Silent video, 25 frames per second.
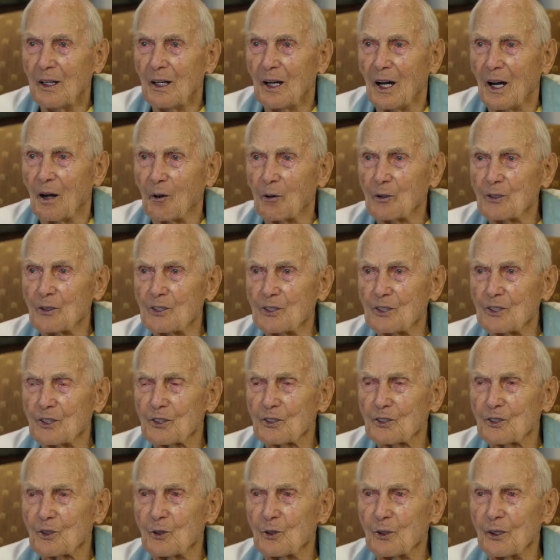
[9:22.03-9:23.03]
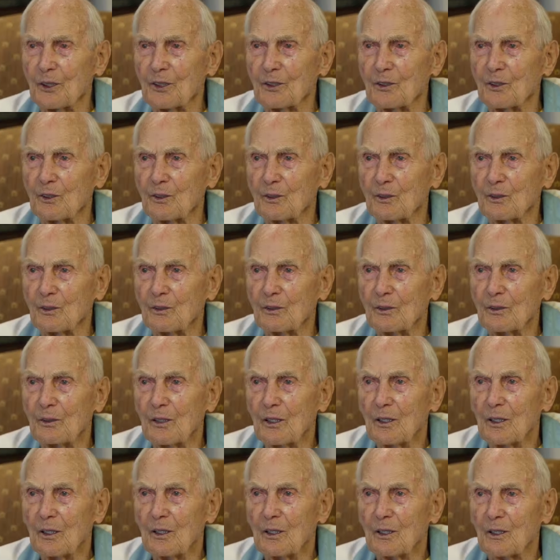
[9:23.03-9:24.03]
I was just going to
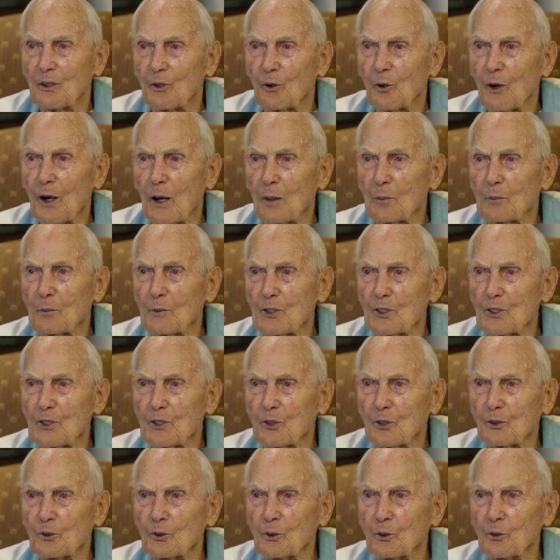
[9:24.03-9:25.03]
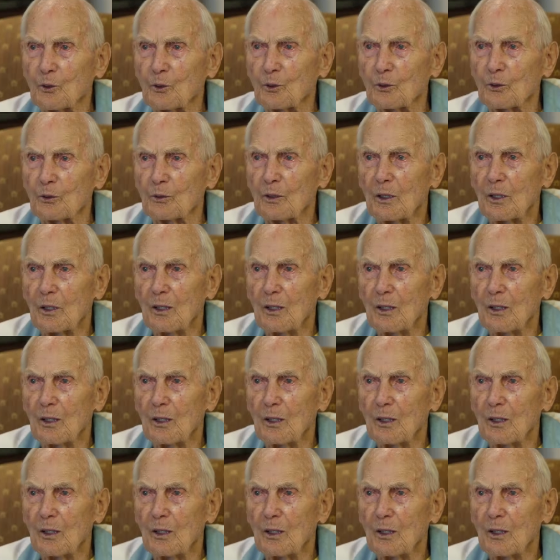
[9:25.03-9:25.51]
grammar school